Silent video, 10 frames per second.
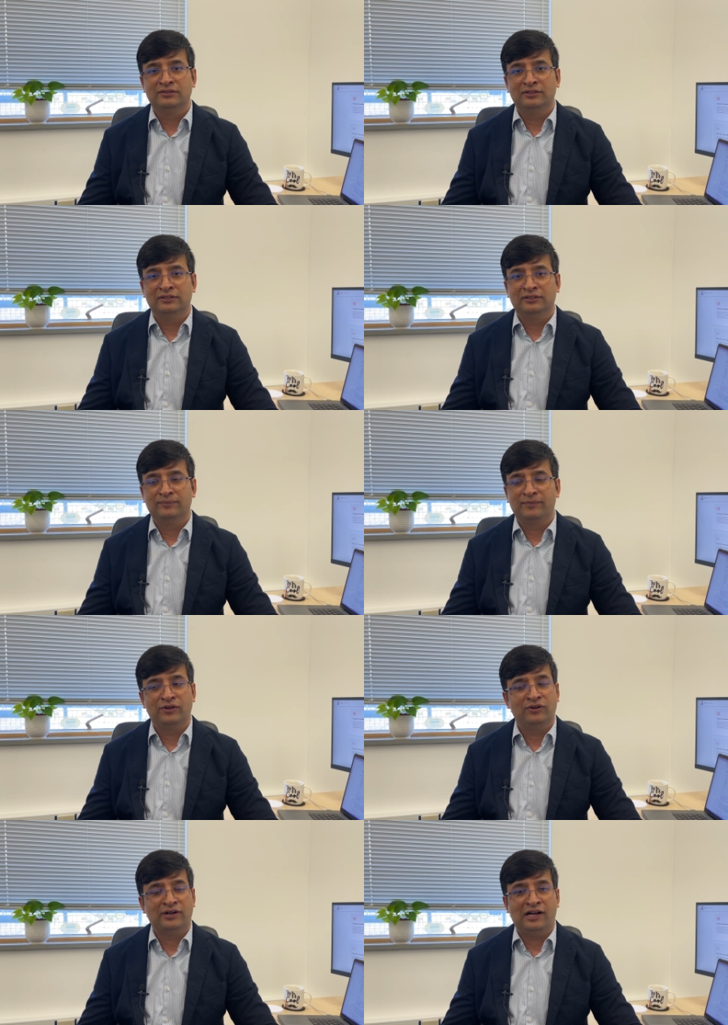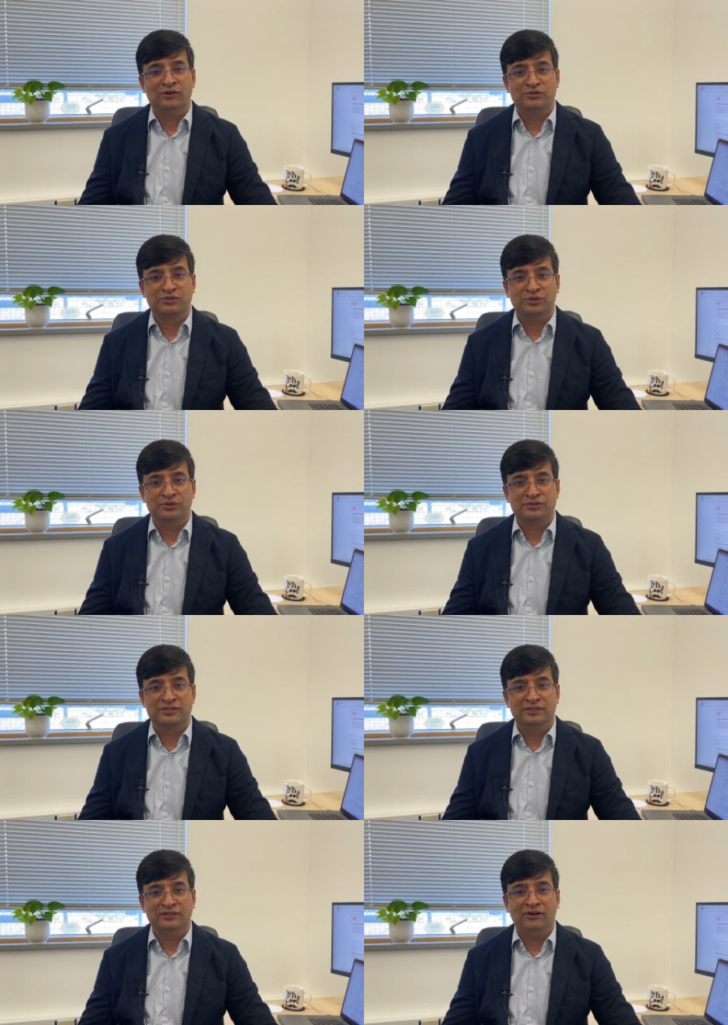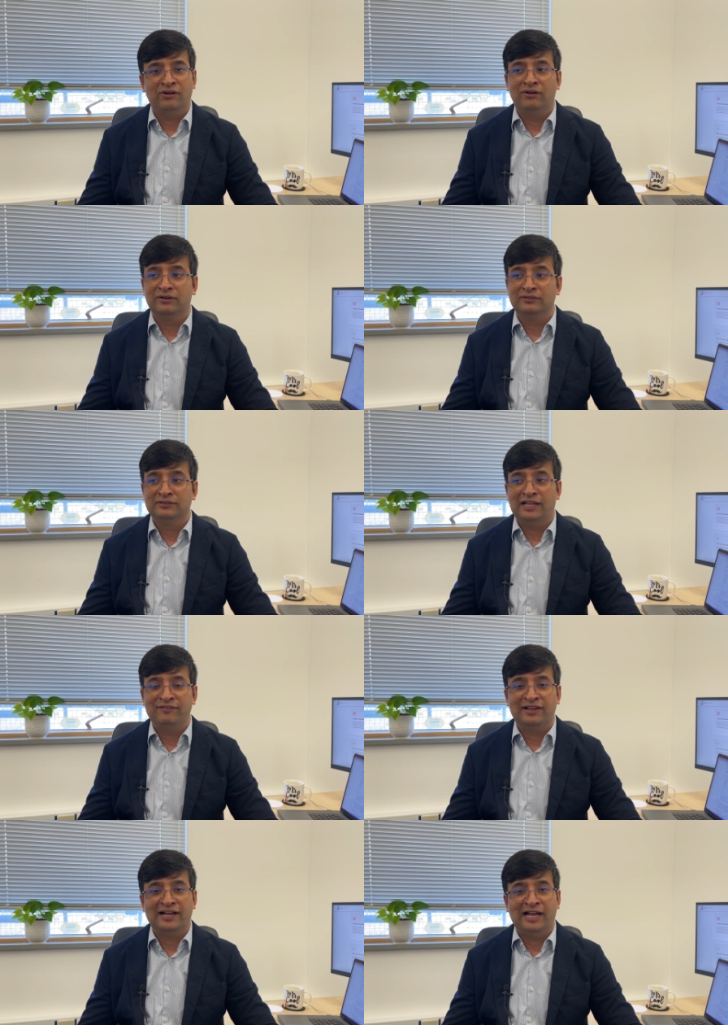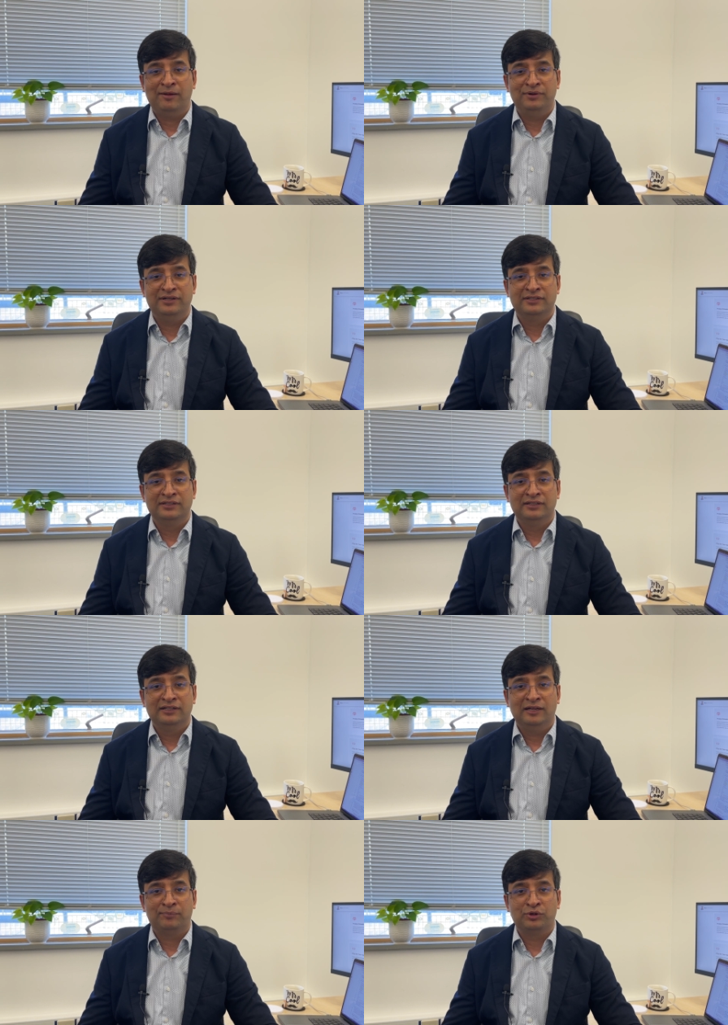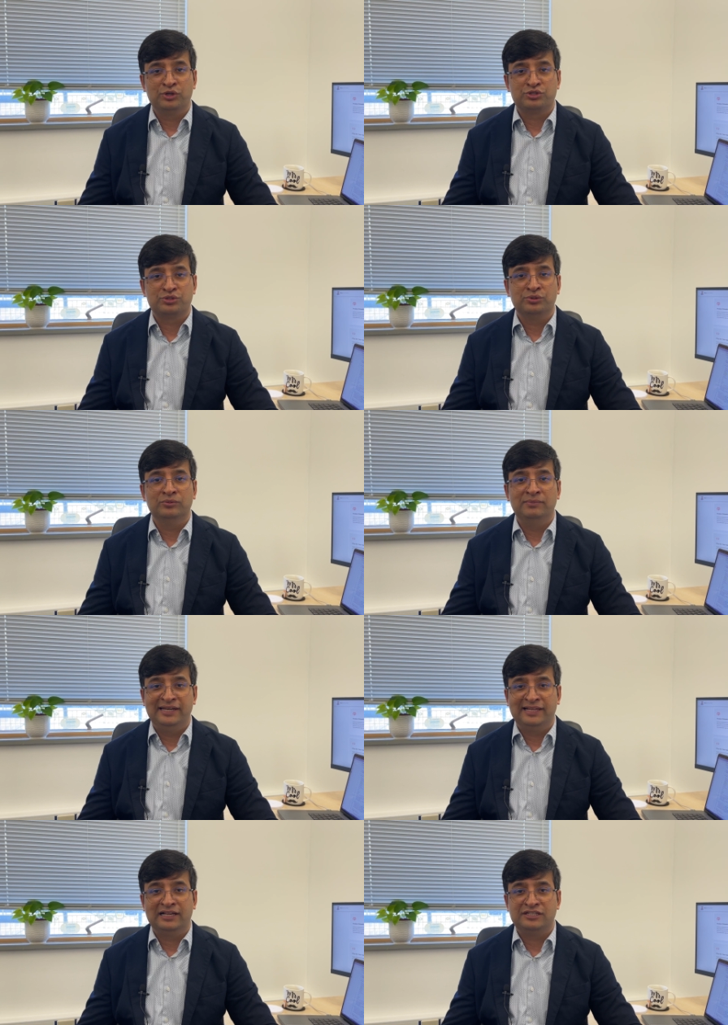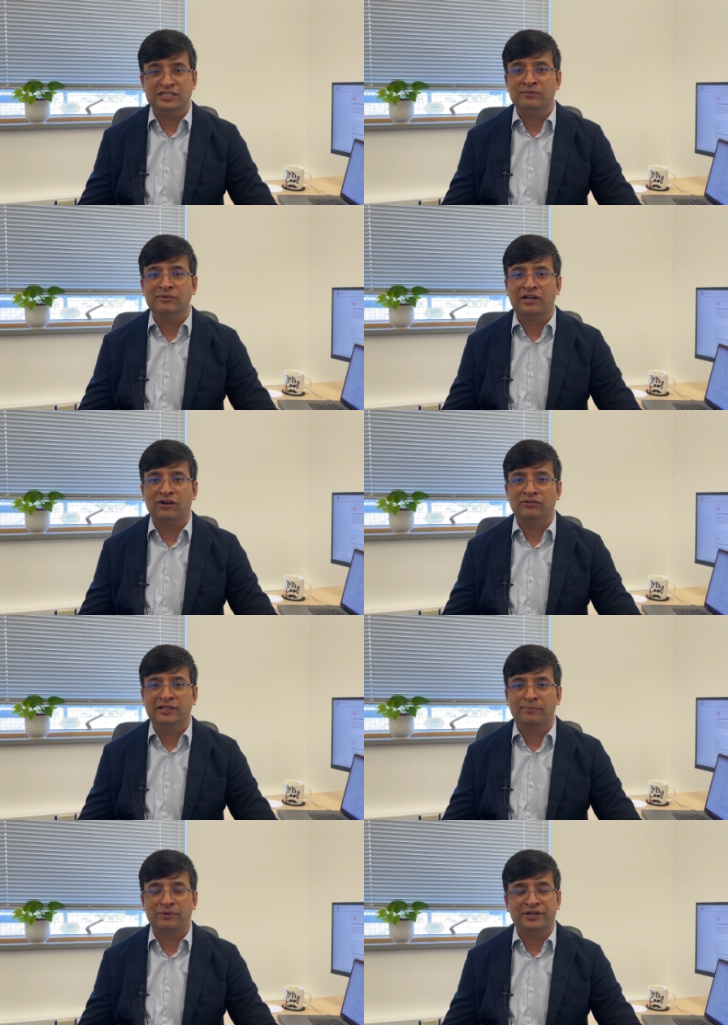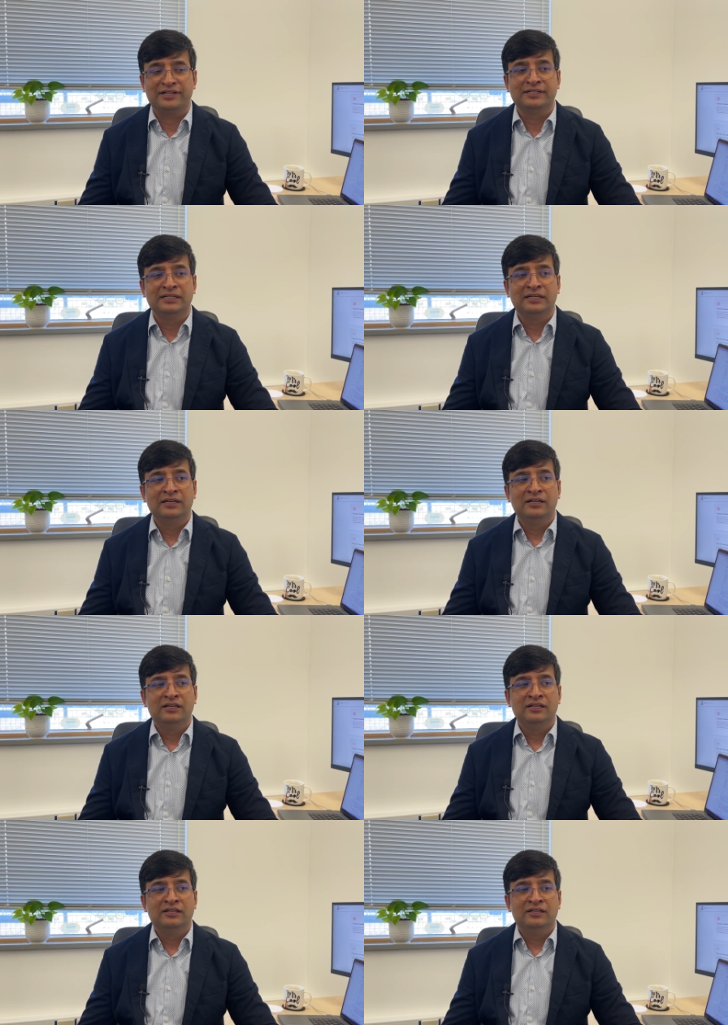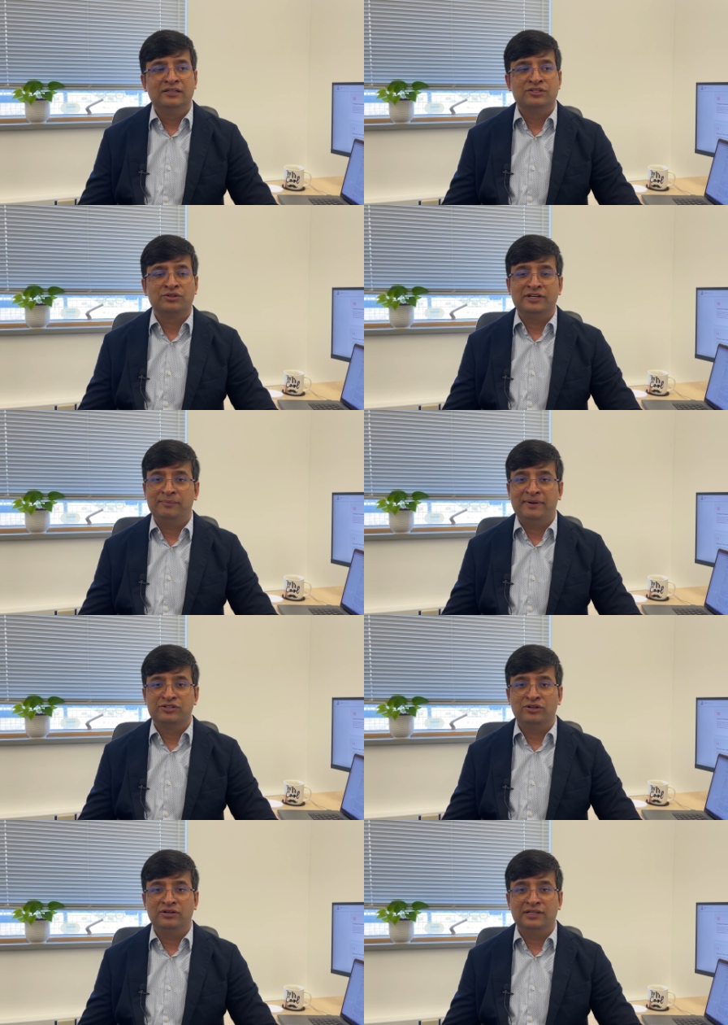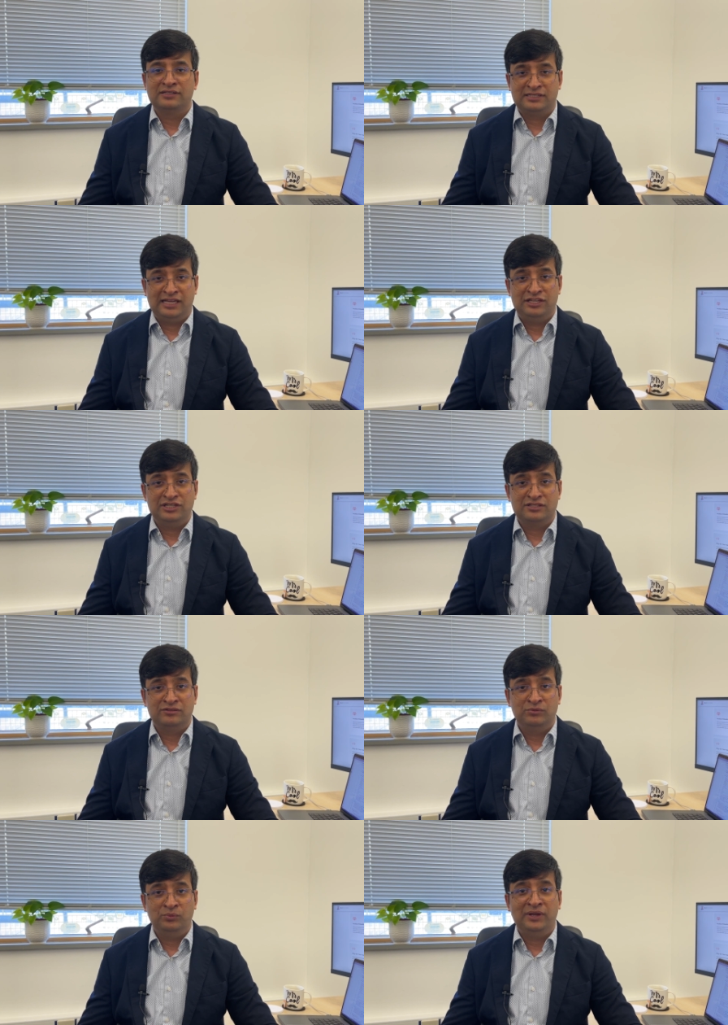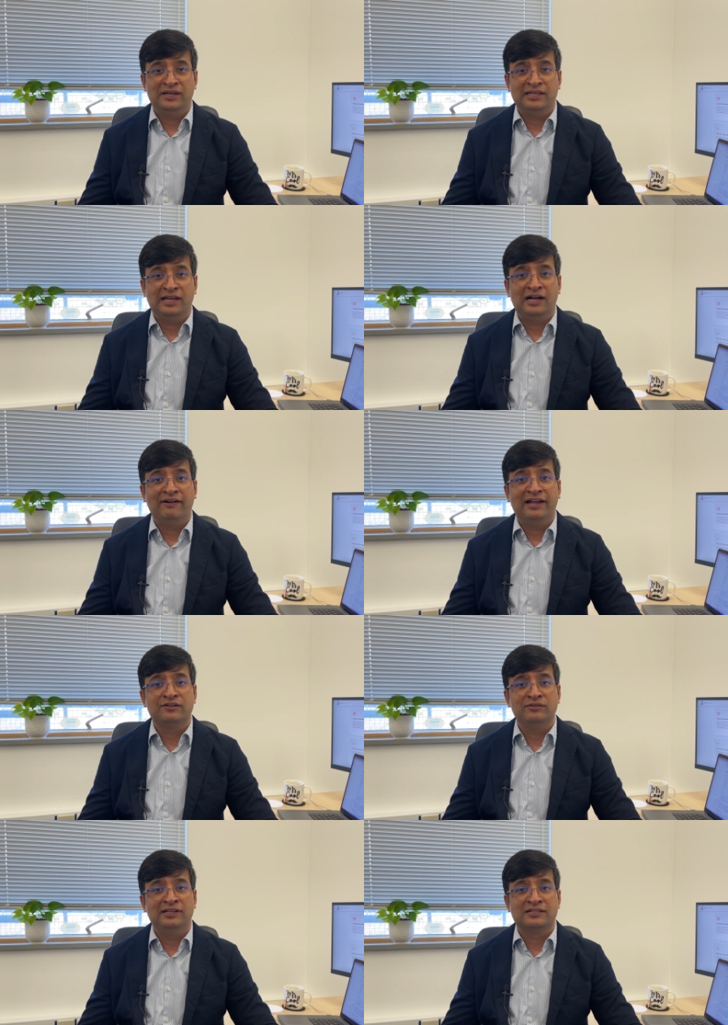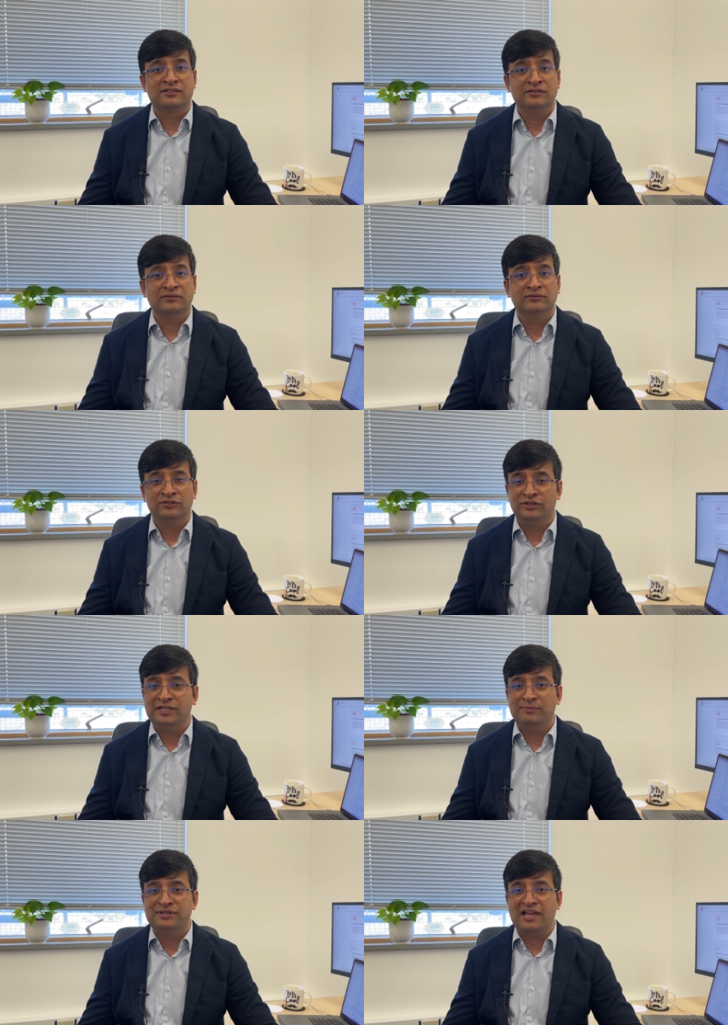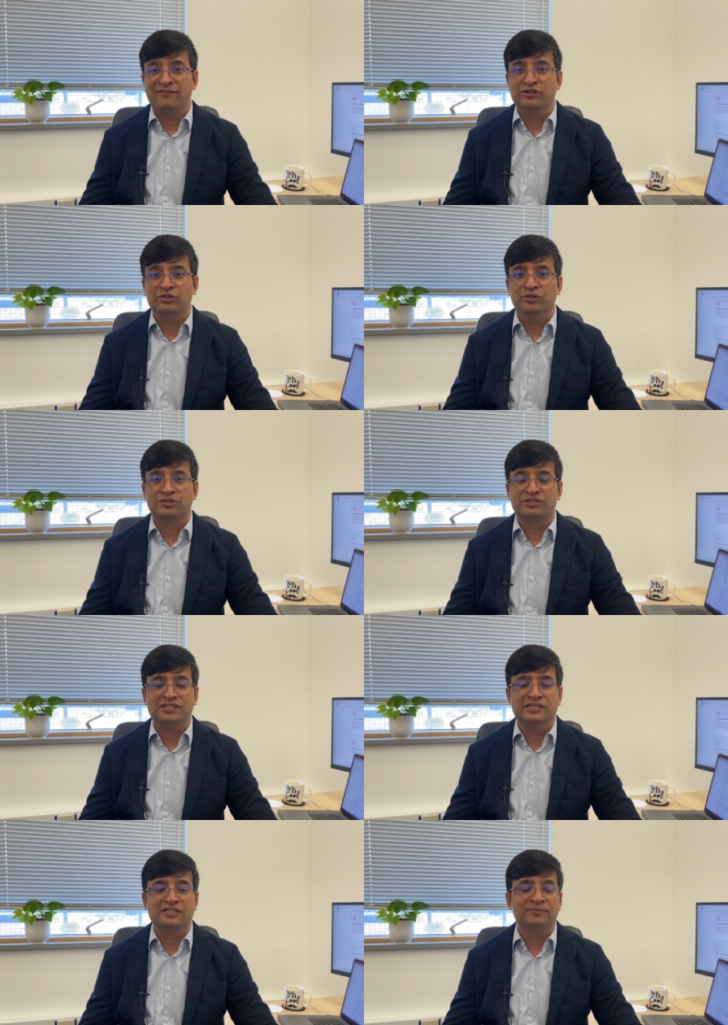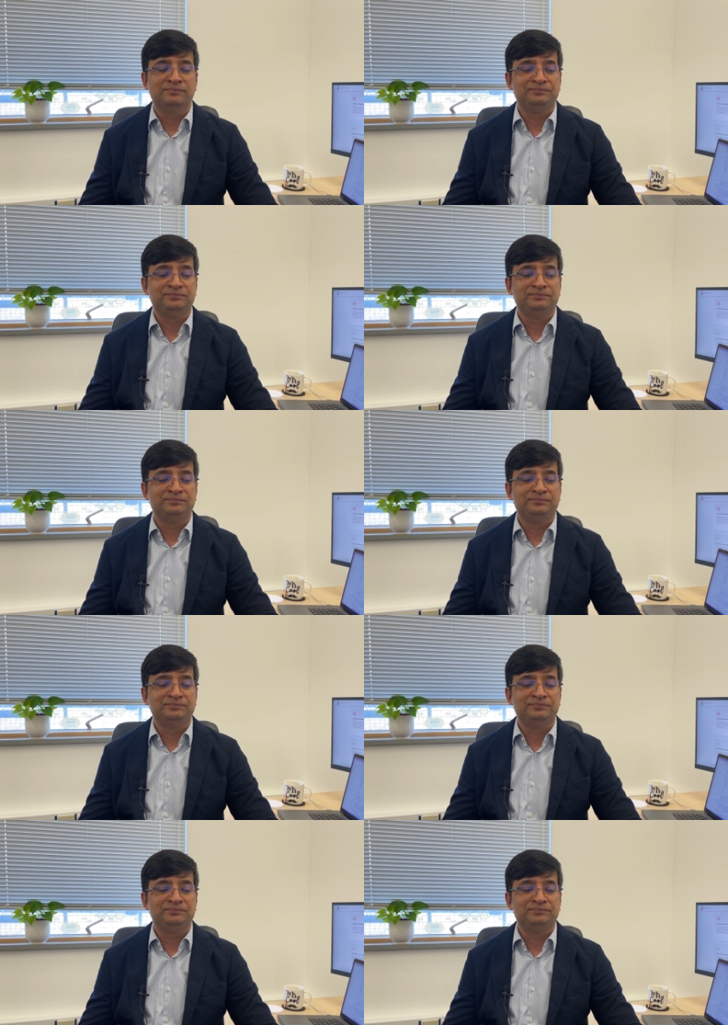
or outsourced, or having a hybrid approach to building a team around their product. So it depends on the stages where they are at. Let's go deep dive into those stages.